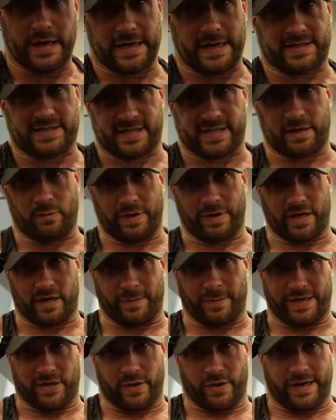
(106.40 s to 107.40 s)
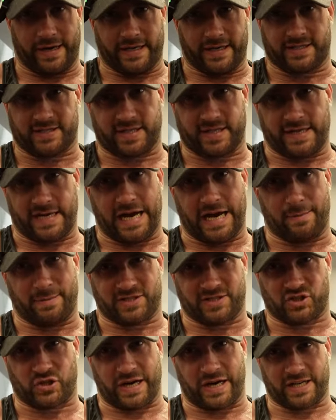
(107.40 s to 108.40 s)
The next thing we're going to be doing is the hammer
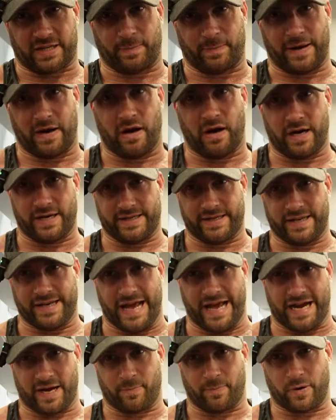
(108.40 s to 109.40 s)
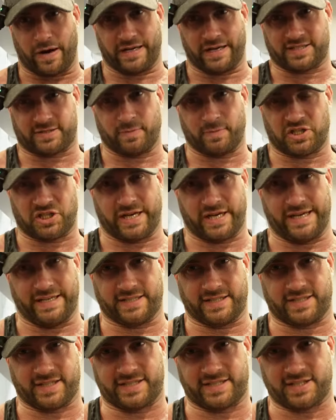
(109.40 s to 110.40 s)
strength behind the neck press machine.
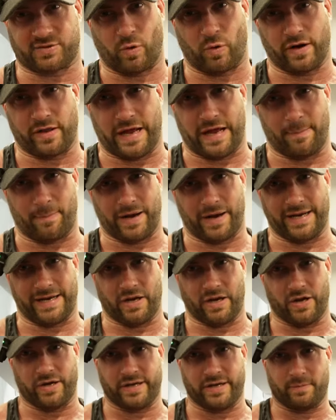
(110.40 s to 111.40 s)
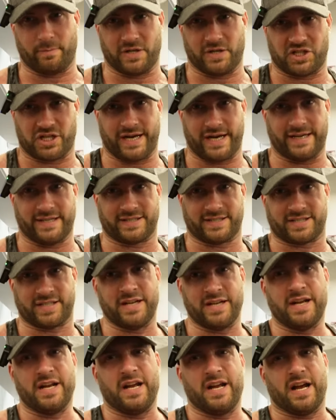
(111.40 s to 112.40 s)
So this is one of their plate loaded machines.
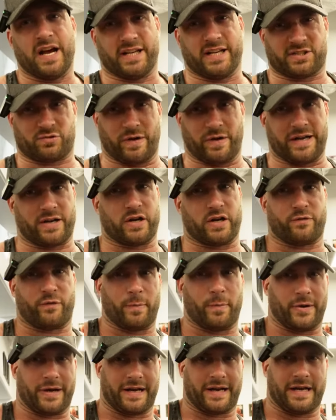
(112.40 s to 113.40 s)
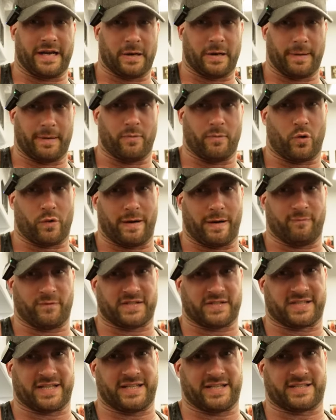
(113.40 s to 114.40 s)
And it's really good for putting a little bit more
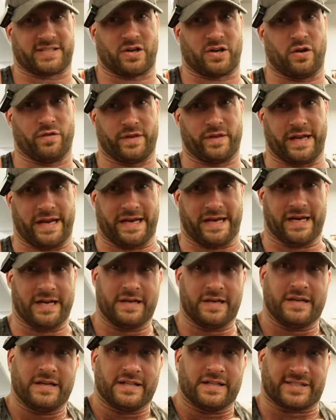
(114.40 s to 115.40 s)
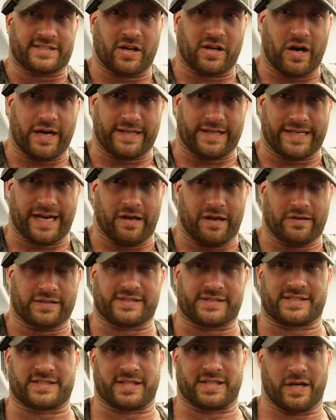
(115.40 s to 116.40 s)
emphasis on the side delts.
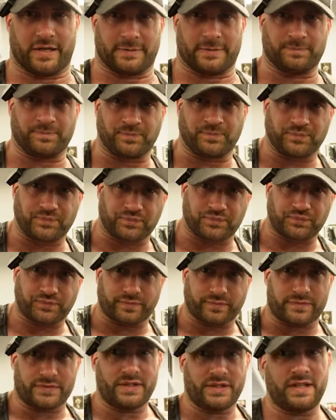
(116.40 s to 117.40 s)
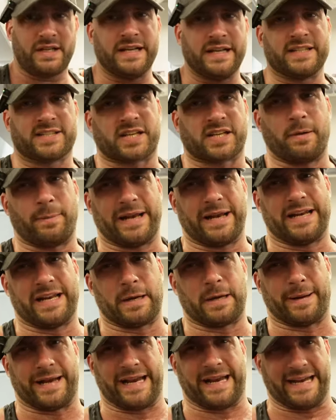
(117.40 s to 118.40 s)
So it's going to be a
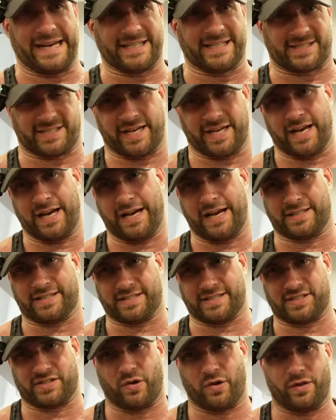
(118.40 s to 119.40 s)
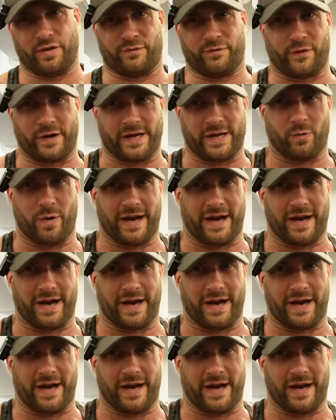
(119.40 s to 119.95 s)
little bit easier as it's not the free